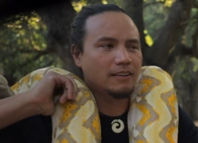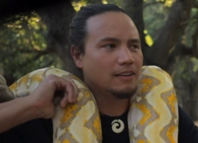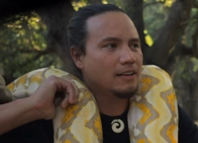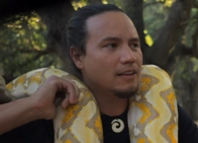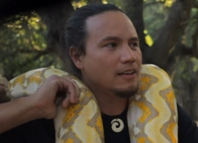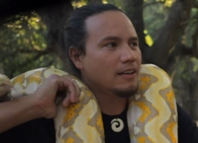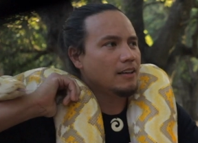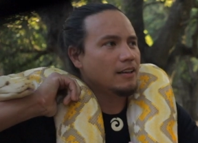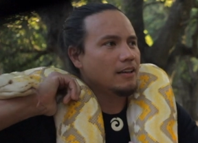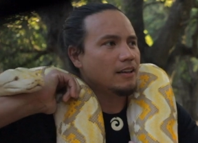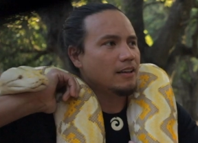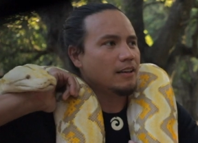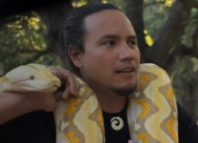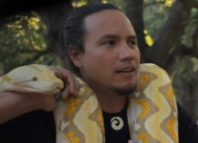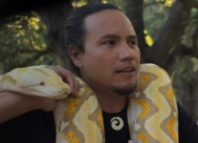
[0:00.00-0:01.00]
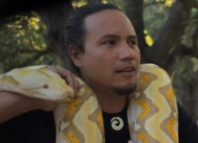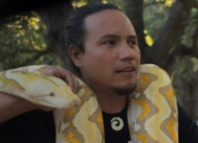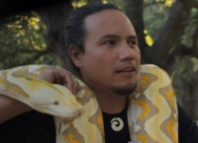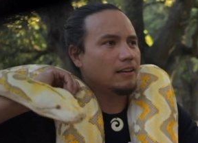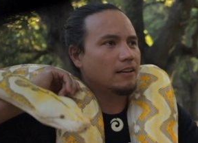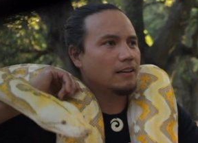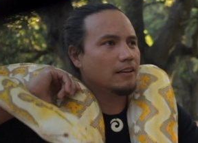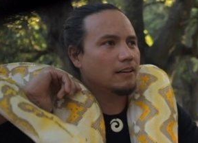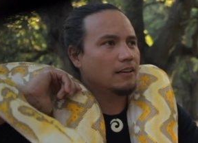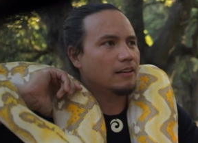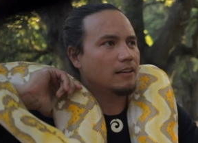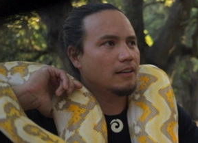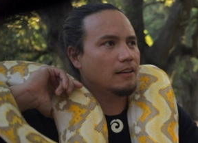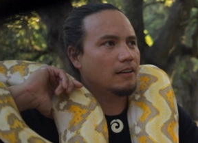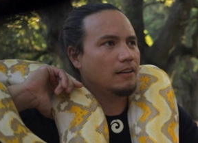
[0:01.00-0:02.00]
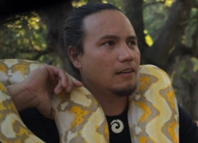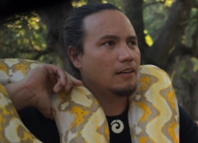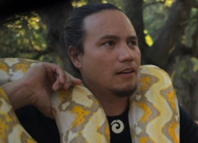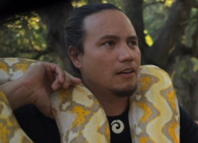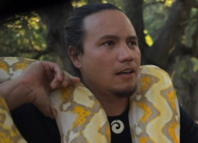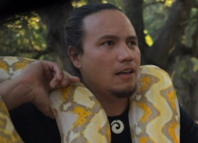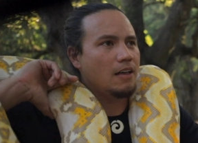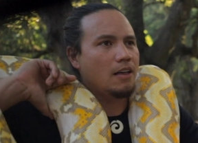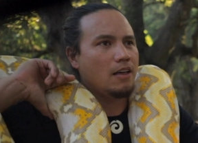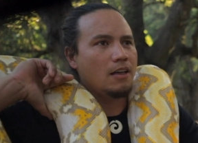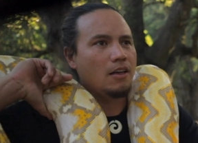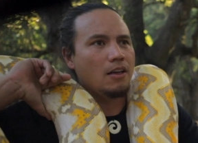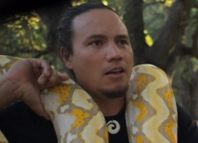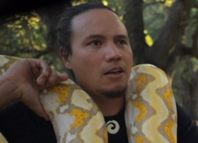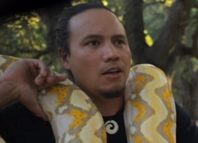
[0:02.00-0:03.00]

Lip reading: Nobody speaks.